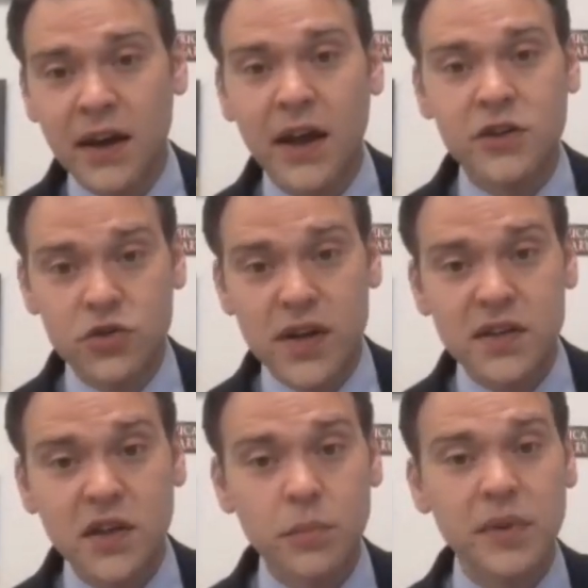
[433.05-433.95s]
I stress,
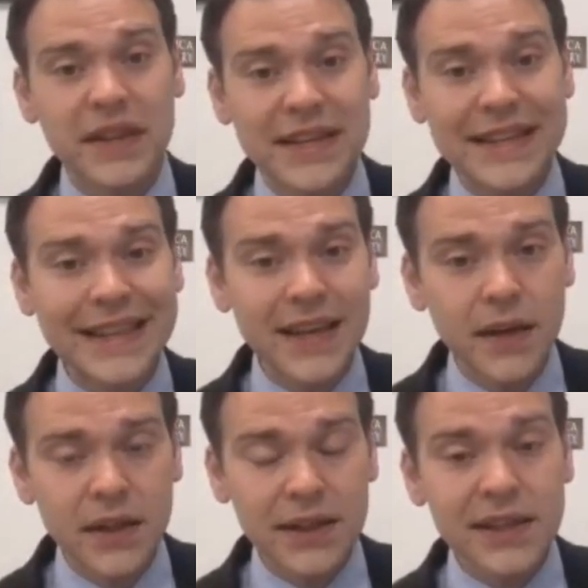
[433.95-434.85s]
completely
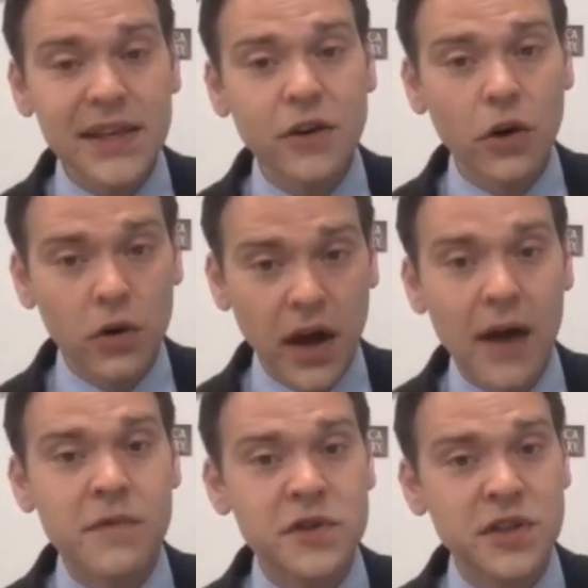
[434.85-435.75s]
legal
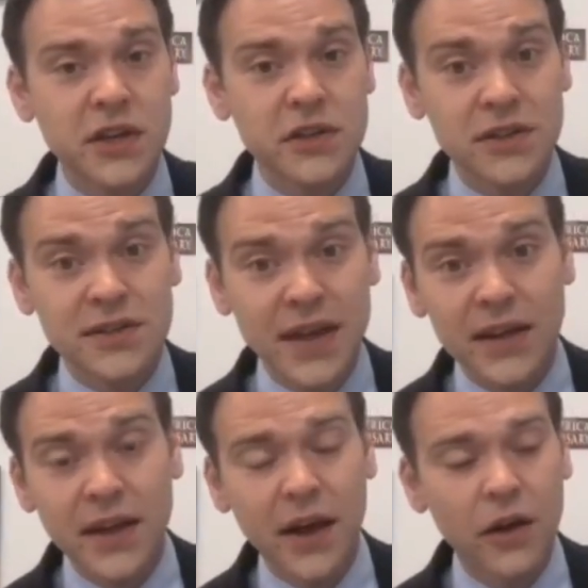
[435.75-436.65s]
conversations that
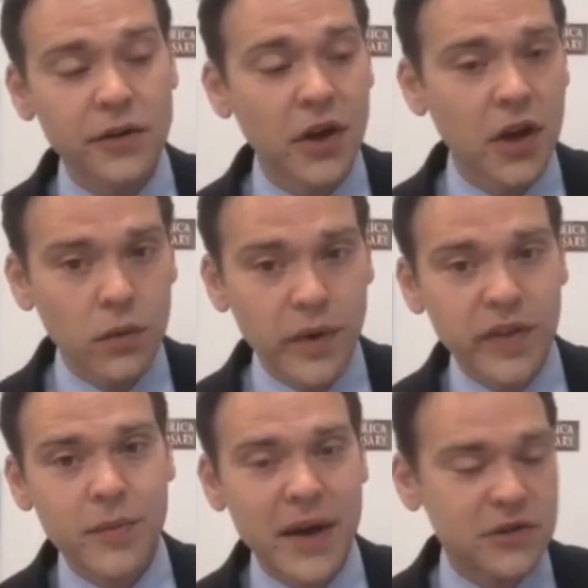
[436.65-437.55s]
he held with the
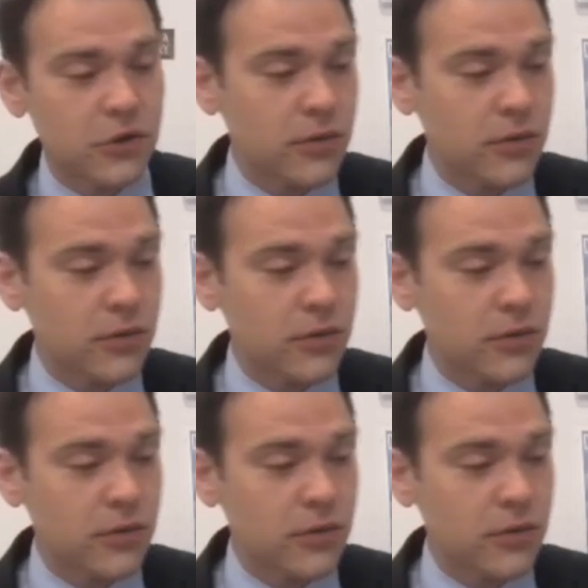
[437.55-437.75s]
ambassador